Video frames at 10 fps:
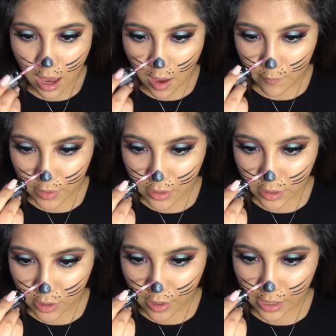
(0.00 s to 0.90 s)
I'm gonna
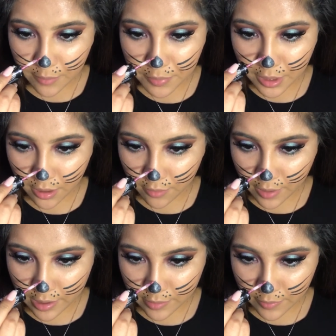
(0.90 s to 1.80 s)
go ahead and put it
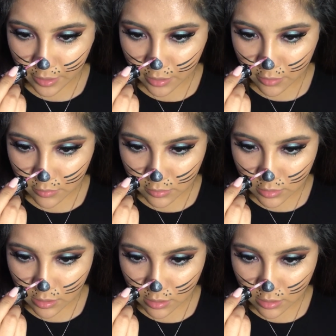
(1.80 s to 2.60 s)
around my nose.